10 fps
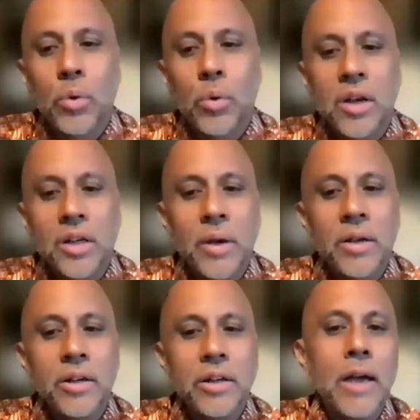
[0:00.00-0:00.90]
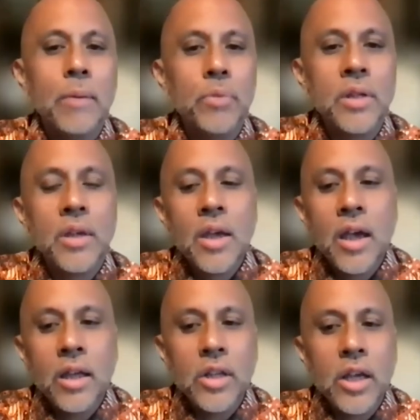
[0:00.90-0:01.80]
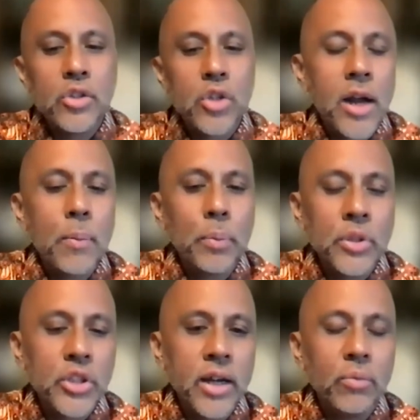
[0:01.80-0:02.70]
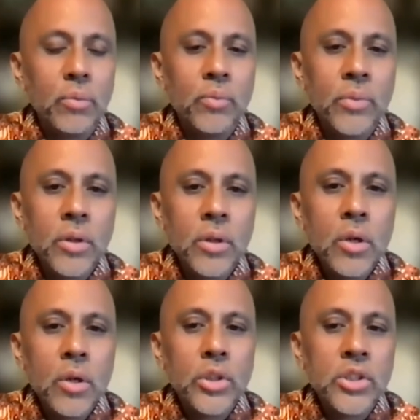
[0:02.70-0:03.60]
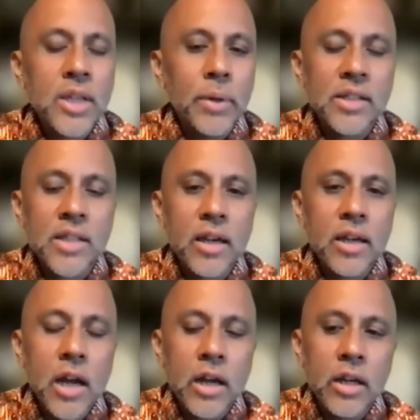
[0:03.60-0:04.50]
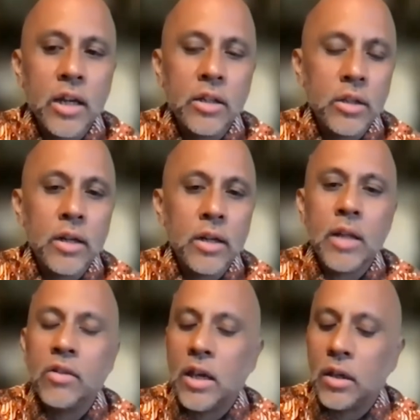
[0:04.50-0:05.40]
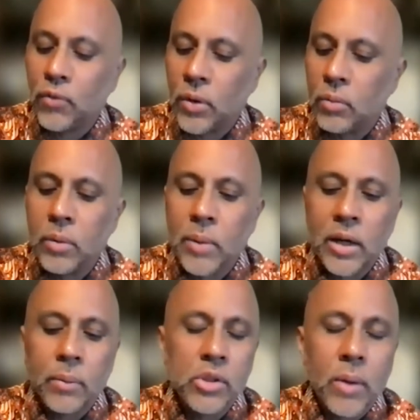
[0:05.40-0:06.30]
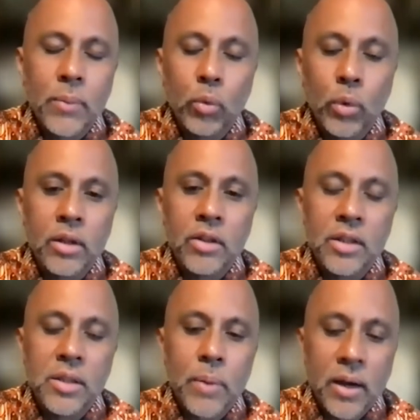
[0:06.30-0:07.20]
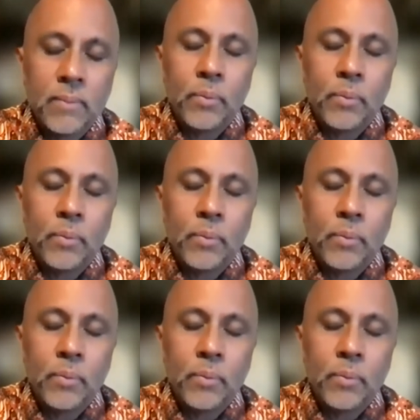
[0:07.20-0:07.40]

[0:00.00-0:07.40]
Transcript: we're talking about here. And I, and, and John, I appreciate what you said, because I, and and thank you for reminding me too. I mean, one of the things about,